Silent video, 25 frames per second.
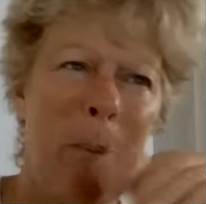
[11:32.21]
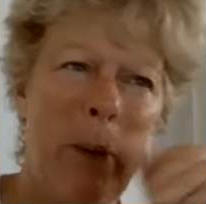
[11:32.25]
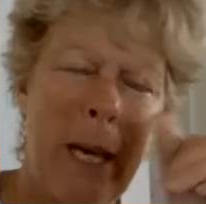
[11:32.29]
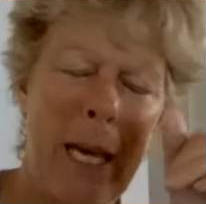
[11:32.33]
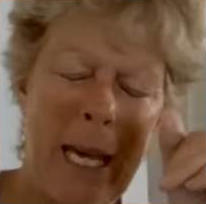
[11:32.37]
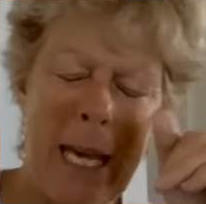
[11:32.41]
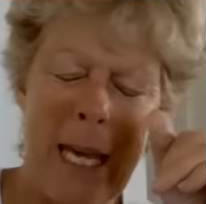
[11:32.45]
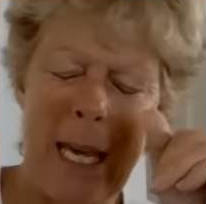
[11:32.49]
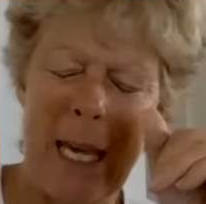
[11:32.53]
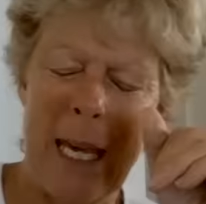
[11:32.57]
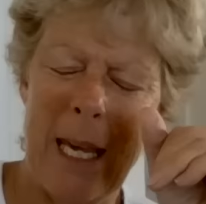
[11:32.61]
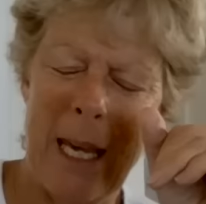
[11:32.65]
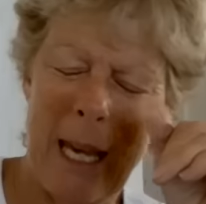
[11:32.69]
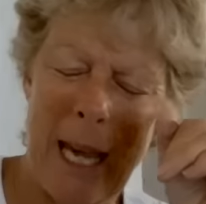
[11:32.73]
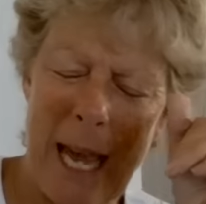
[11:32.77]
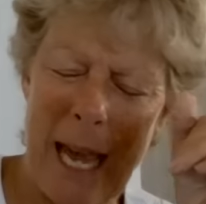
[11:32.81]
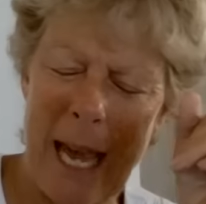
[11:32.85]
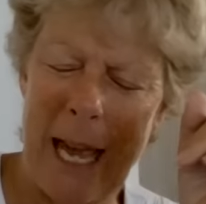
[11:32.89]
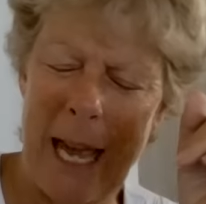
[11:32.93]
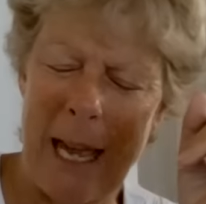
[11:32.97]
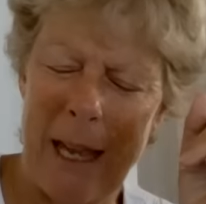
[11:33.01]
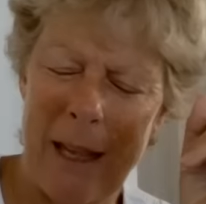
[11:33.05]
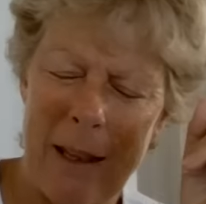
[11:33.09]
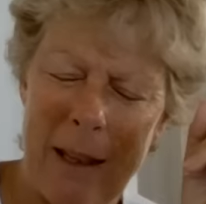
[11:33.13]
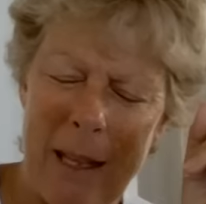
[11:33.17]
picking
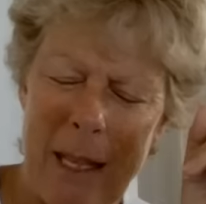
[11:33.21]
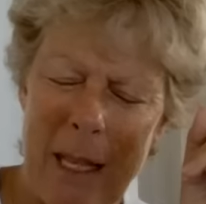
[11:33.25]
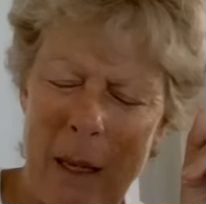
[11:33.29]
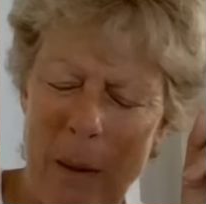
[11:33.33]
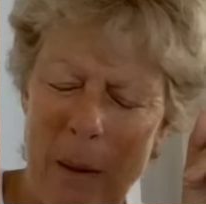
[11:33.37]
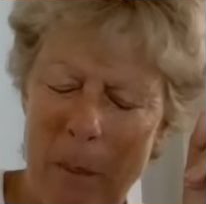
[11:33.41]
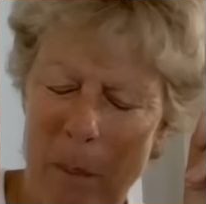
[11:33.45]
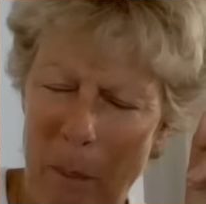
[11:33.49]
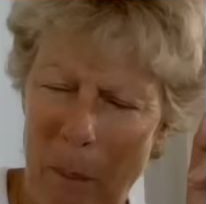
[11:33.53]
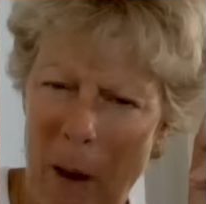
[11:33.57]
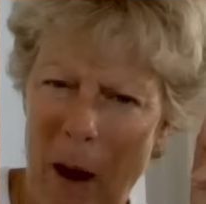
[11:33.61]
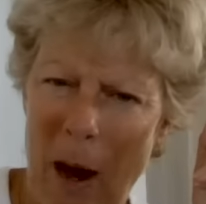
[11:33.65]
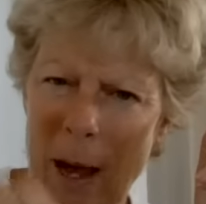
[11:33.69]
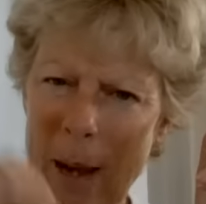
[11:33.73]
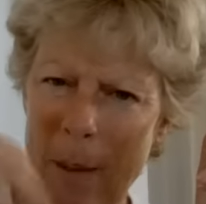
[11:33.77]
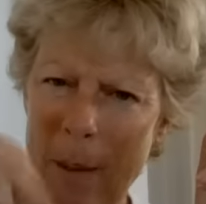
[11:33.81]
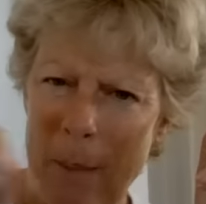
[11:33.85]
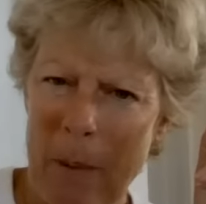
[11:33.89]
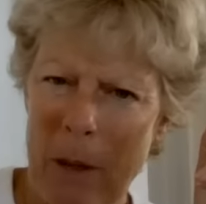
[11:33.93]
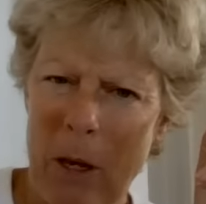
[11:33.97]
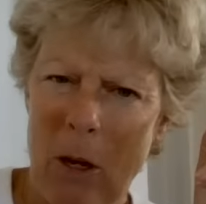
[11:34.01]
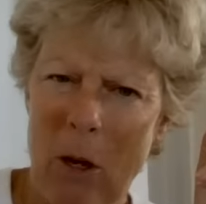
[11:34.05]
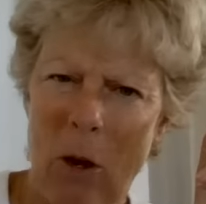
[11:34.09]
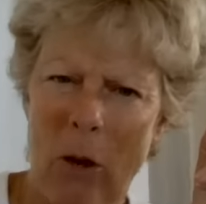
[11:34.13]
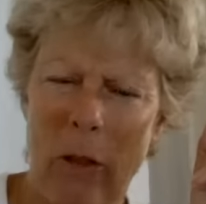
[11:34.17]
at the
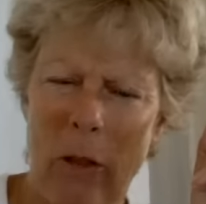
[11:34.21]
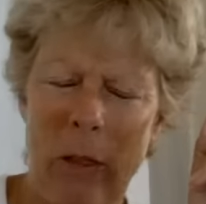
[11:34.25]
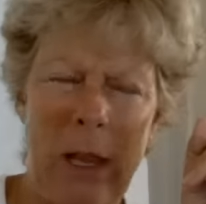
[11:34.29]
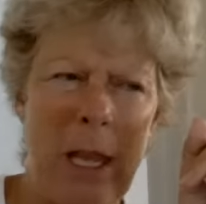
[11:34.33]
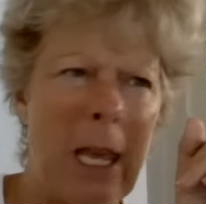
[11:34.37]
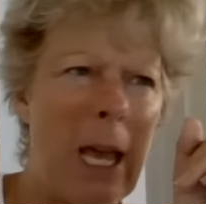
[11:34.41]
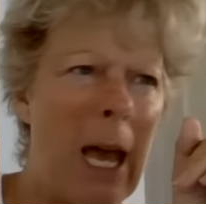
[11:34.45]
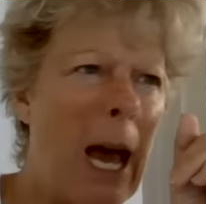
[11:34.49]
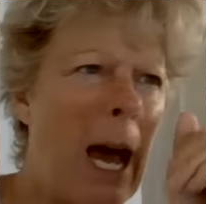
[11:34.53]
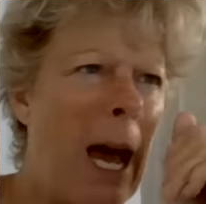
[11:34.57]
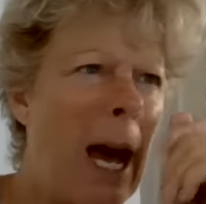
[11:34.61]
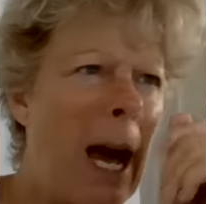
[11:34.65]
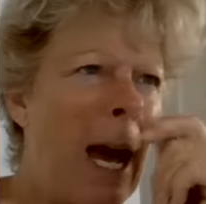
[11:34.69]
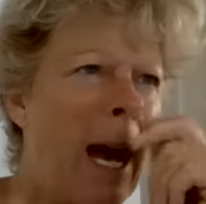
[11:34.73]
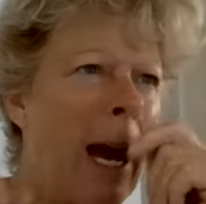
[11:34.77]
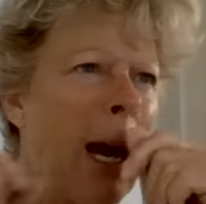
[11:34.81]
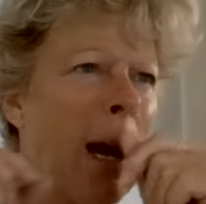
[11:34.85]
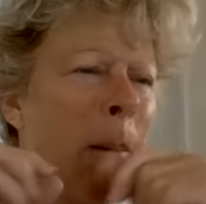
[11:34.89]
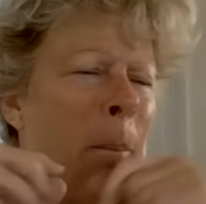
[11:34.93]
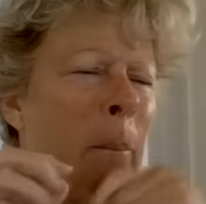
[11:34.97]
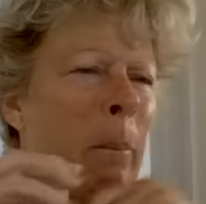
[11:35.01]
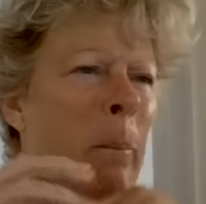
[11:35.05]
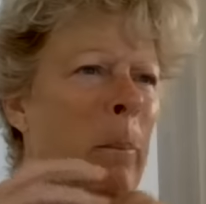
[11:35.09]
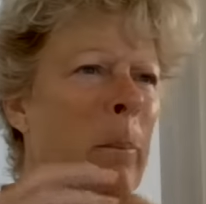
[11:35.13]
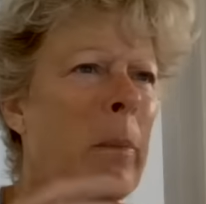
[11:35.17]
piping on the
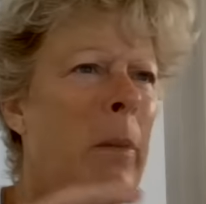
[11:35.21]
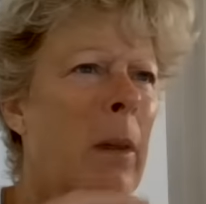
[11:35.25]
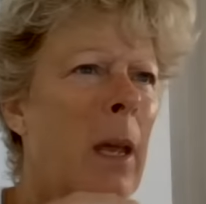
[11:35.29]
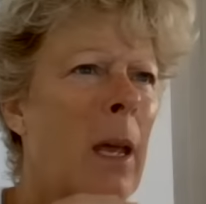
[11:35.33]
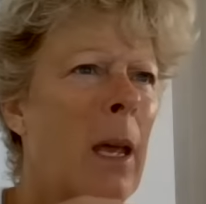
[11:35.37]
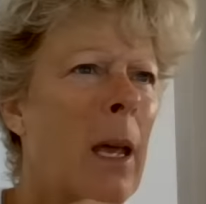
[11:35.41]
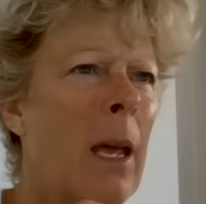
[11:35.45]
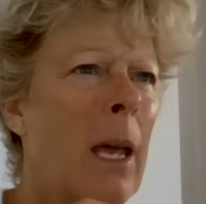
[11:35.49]
arm